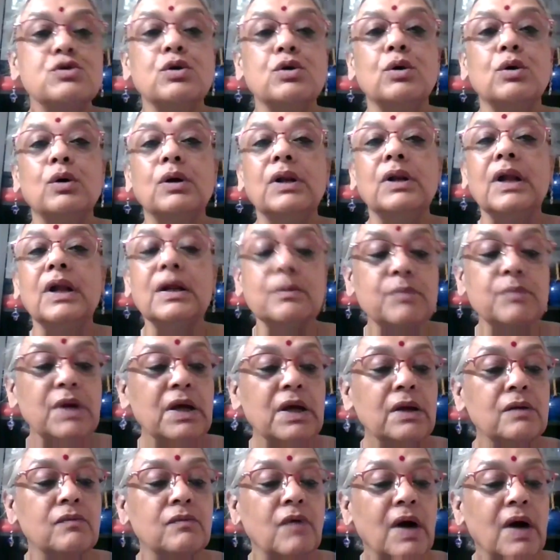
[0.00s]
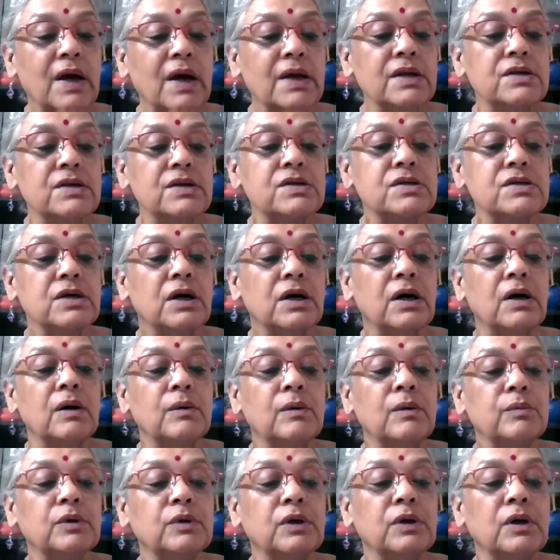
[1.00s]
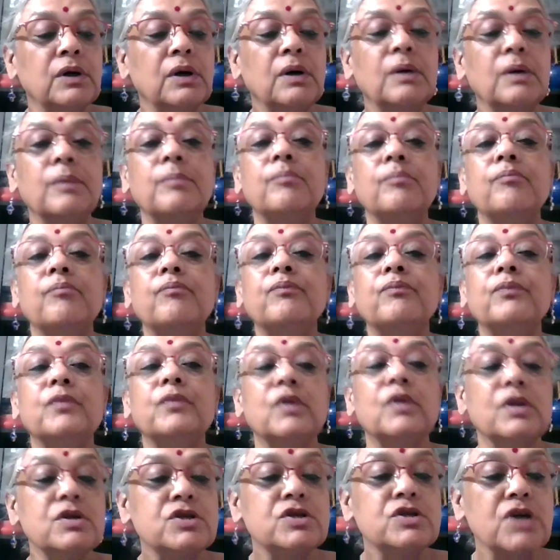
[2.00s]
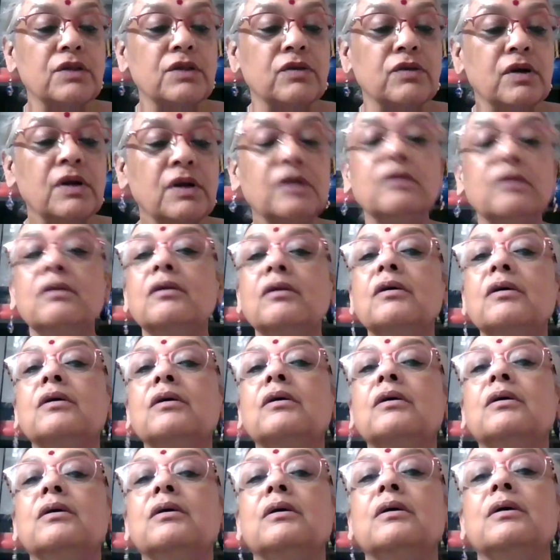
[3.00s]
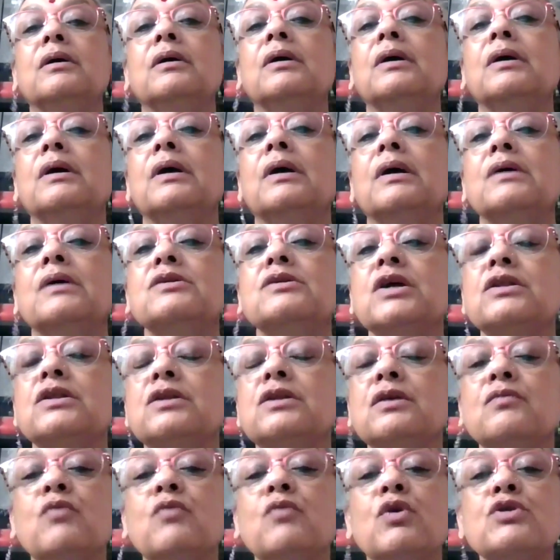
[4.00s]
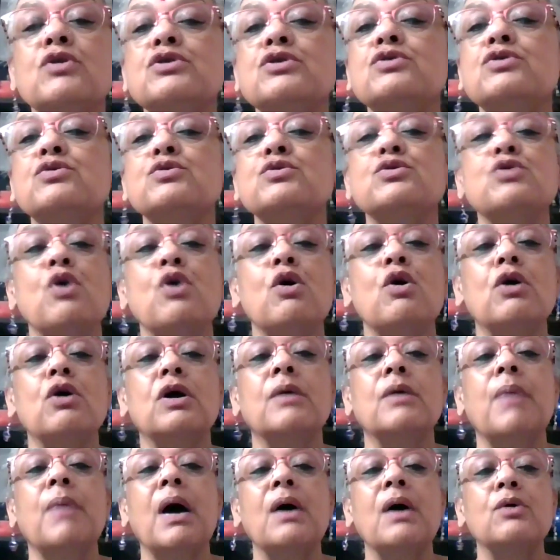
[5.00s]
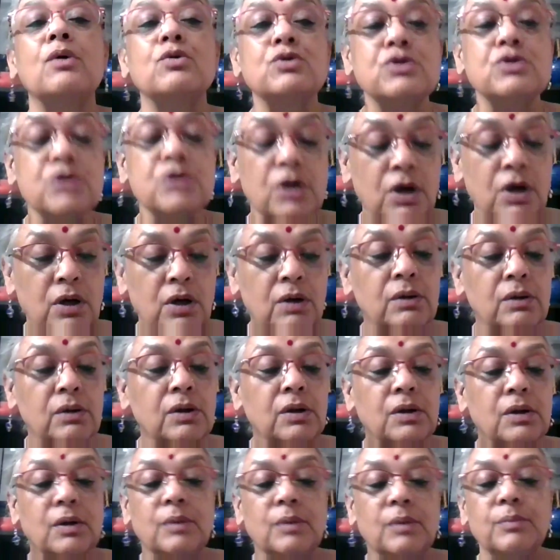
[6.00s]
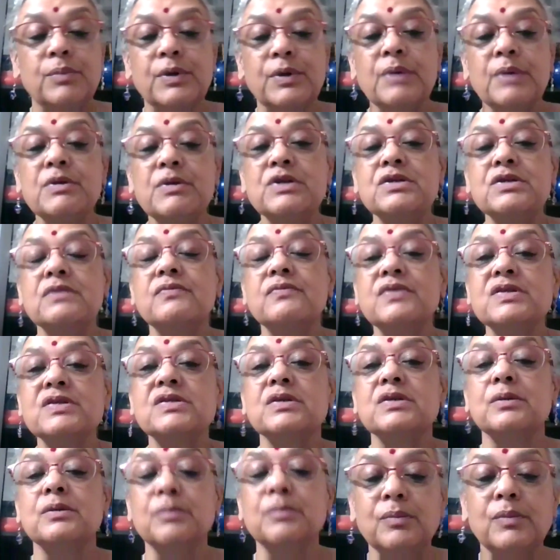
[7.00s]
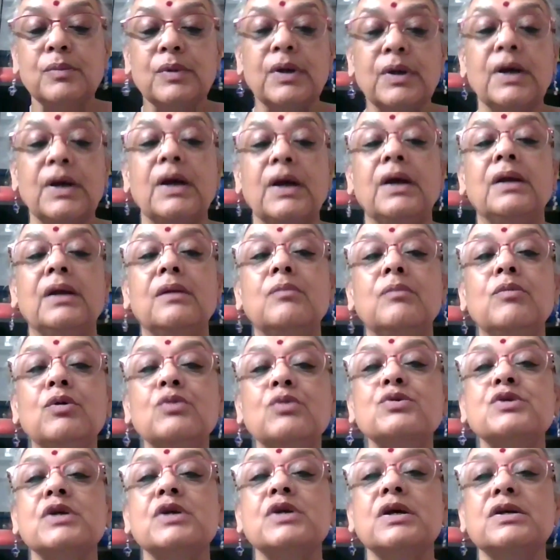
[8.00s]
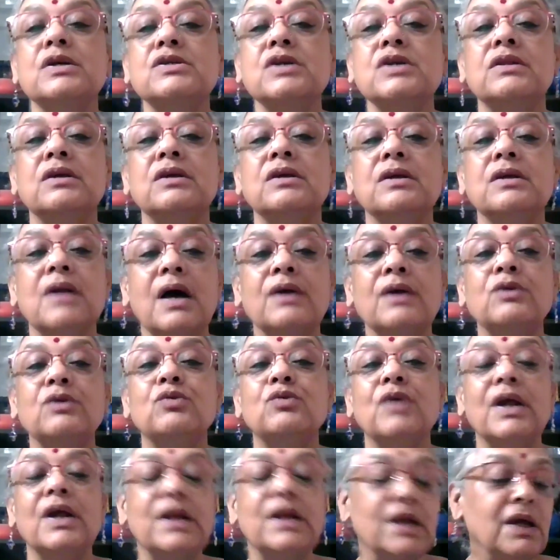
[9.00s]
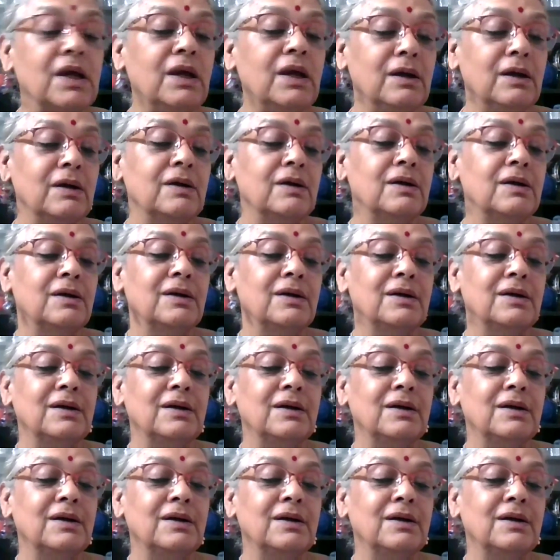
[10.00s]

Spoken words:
So let me invite uh, Jatin. Jatin wanted to talk about primitivism in music. Jatin, are you ready?